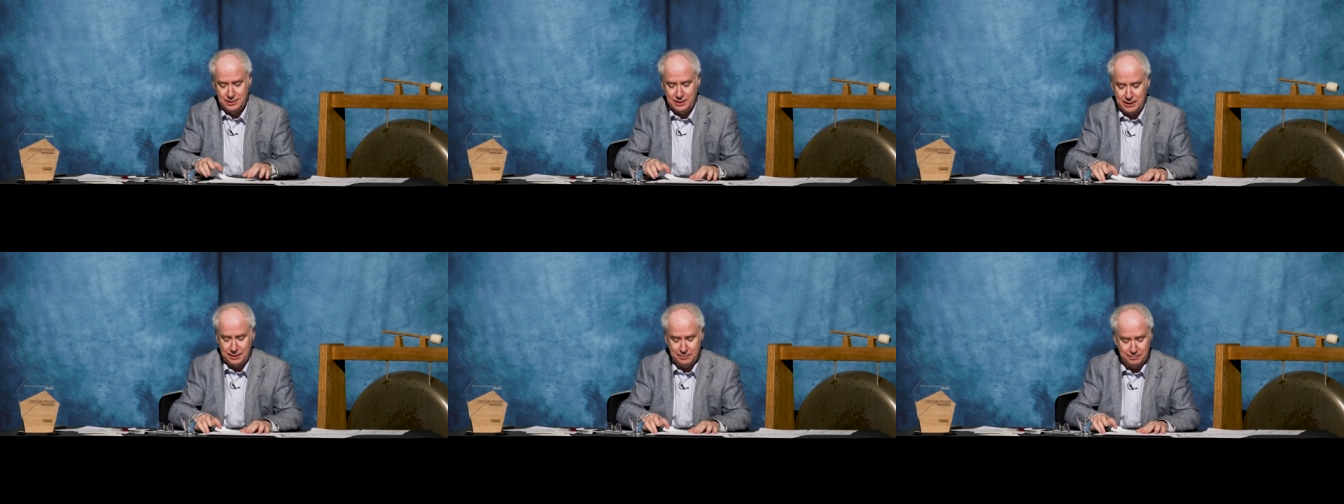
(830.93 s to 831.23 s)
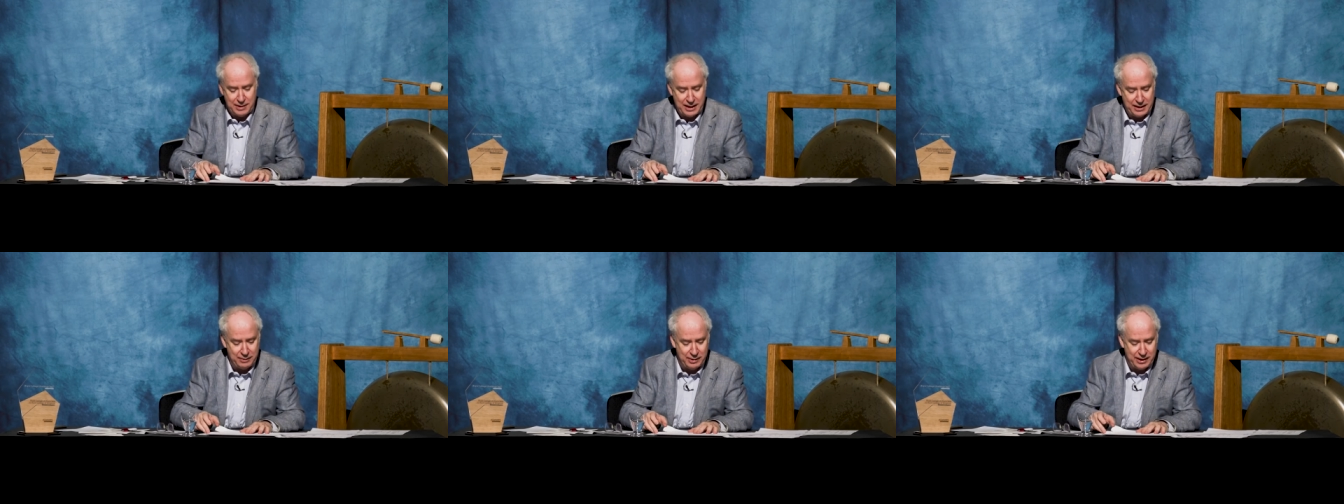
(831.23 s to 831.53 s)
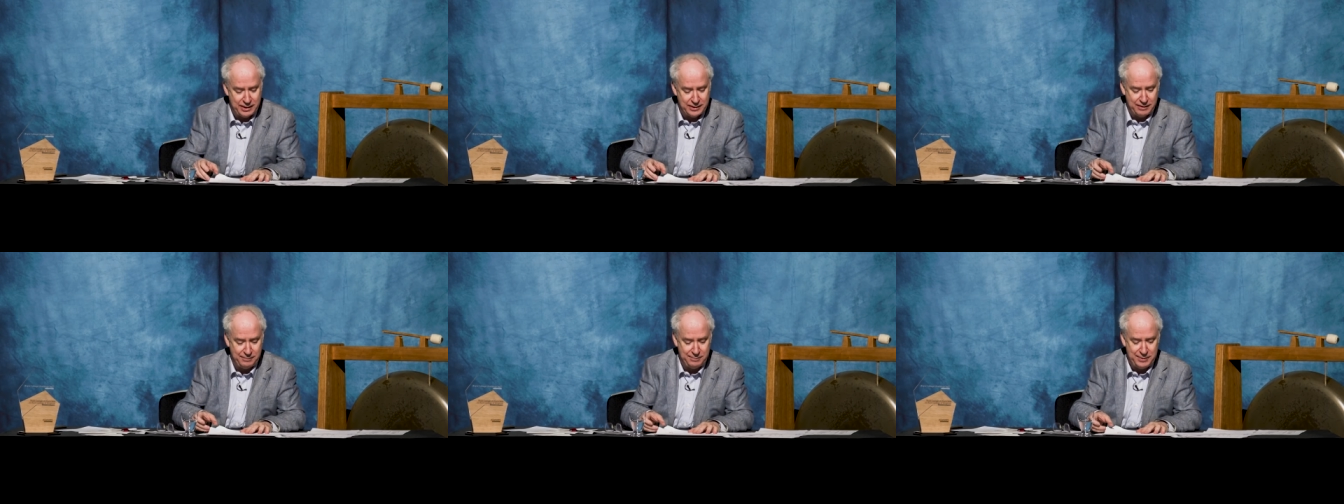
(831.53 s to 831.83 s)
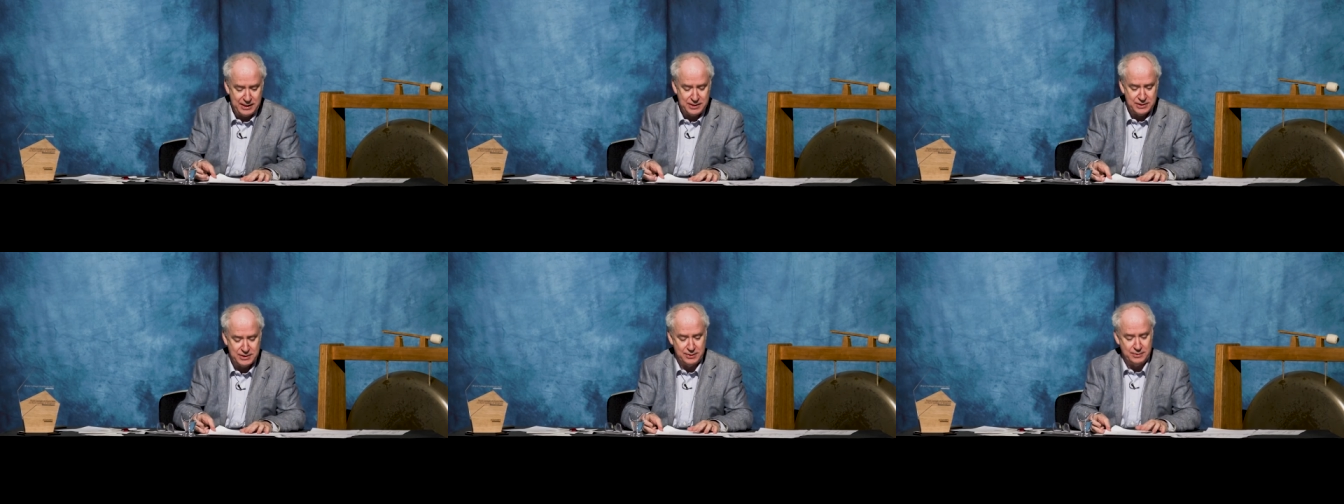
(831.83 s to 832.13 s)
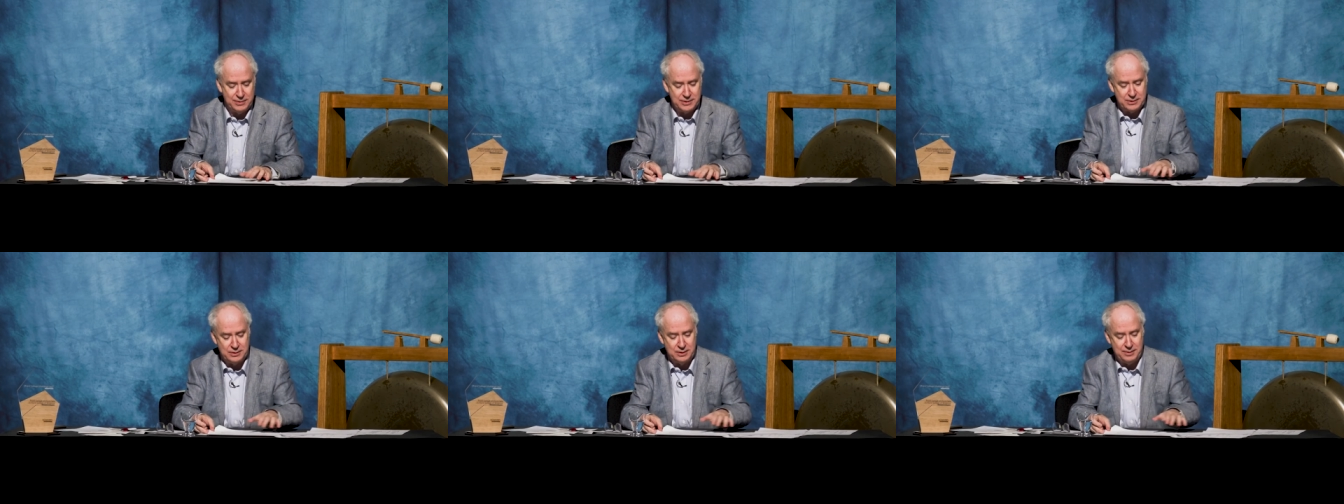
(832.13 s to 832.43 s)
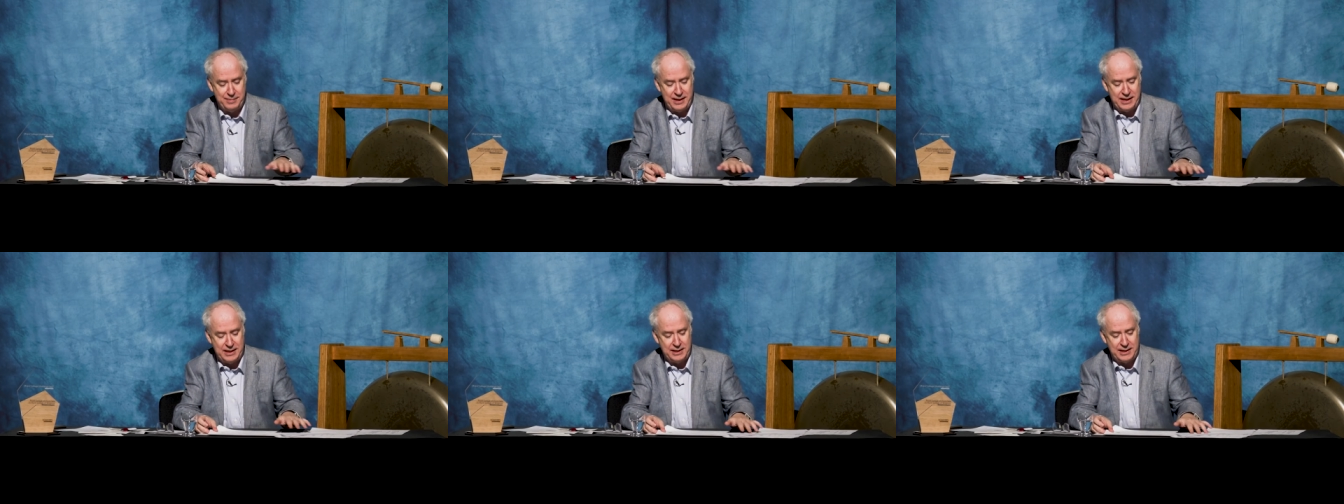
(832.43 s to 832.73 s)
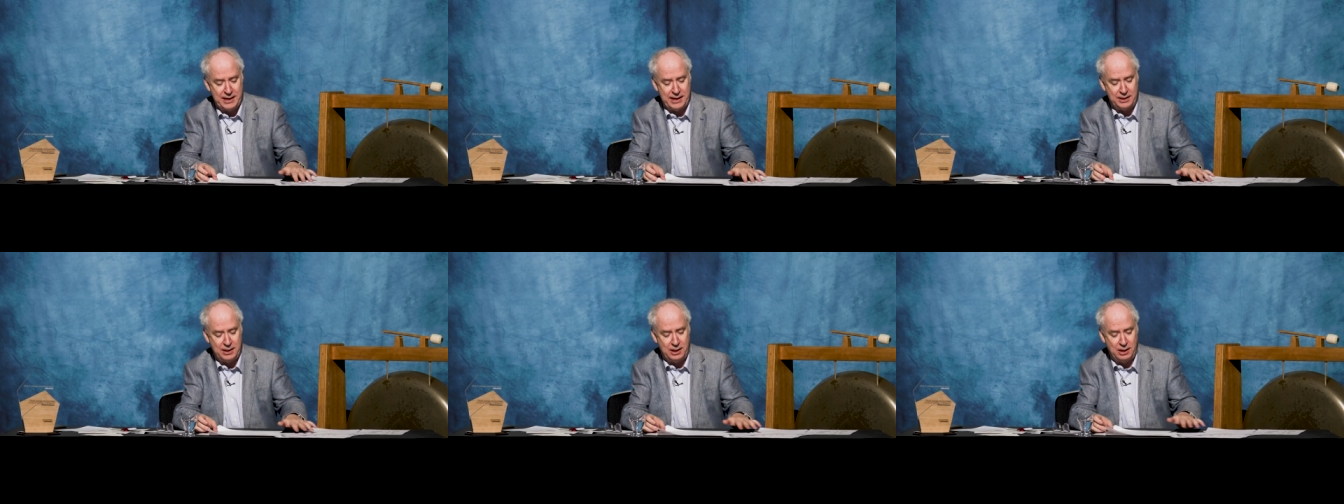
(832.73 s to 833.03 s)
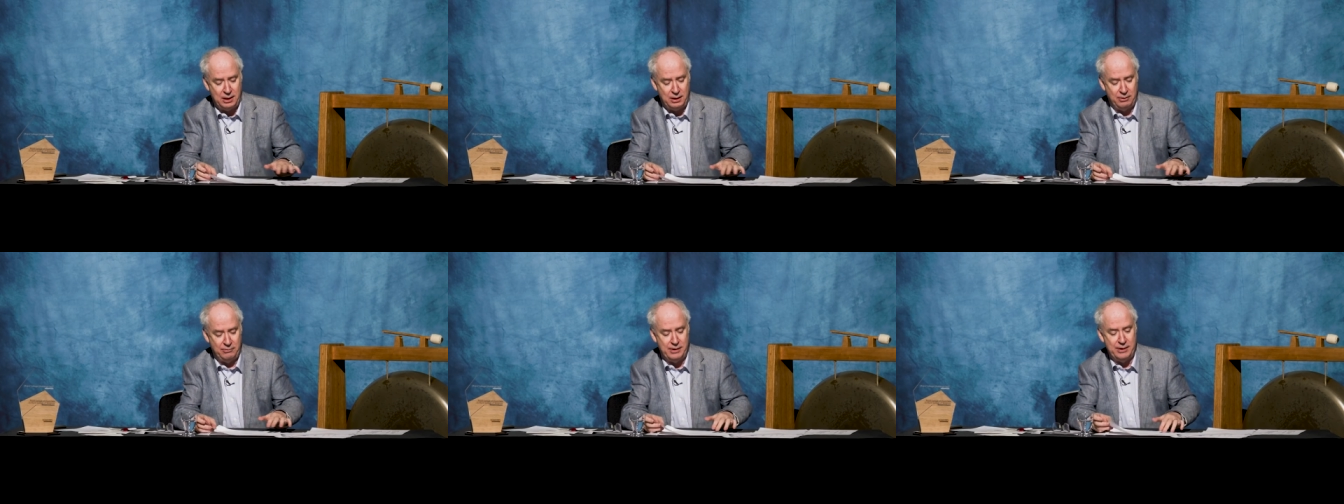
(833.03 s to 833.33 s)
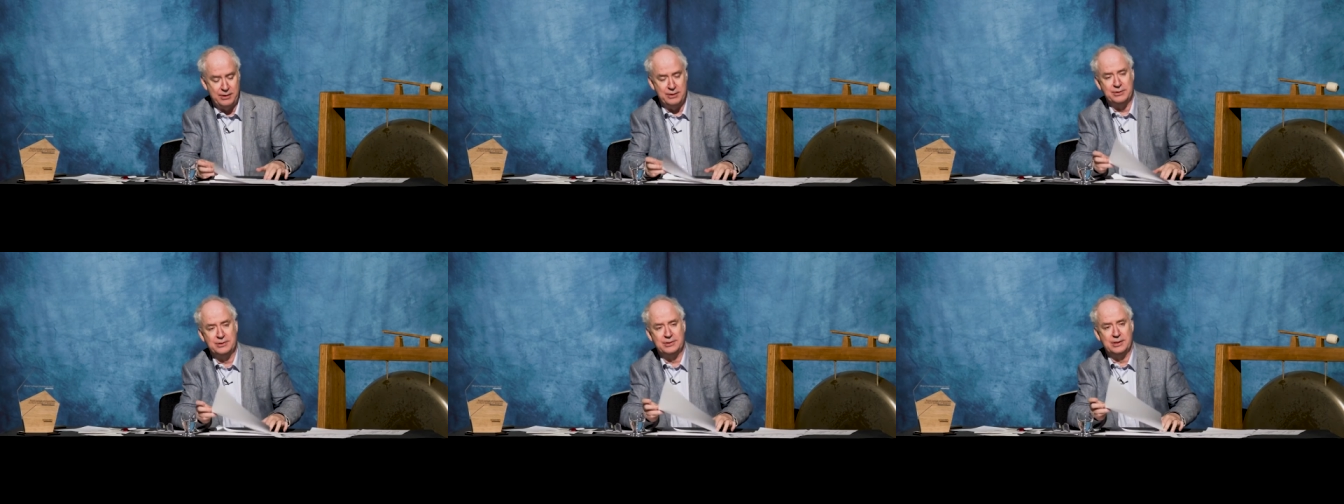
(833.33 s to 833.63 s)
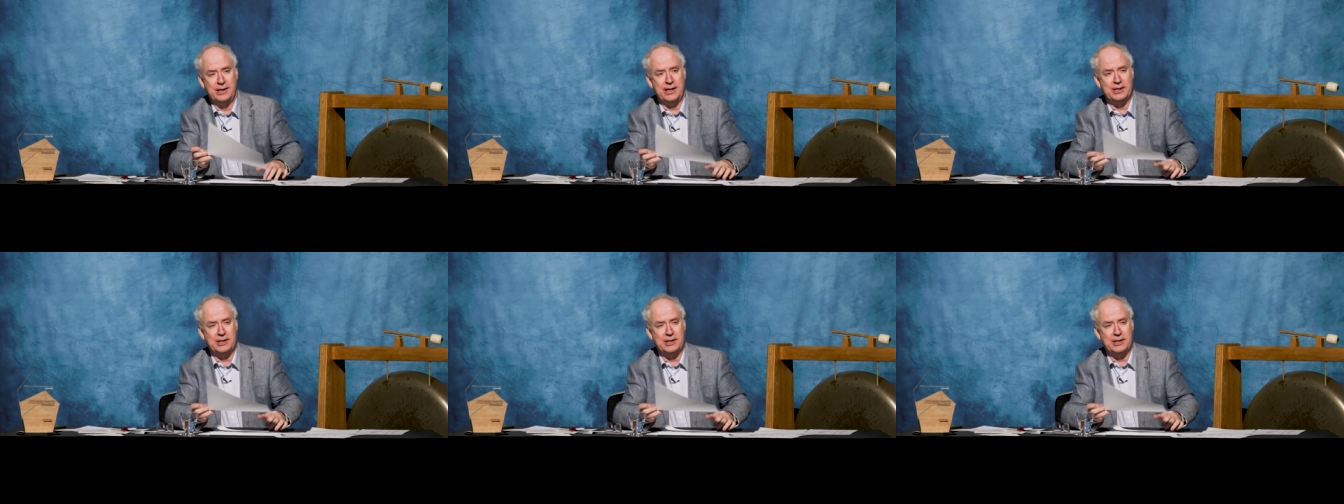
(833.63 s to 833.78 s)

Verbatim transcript: And Maiwand I've been to, it's on the main Kandahar road to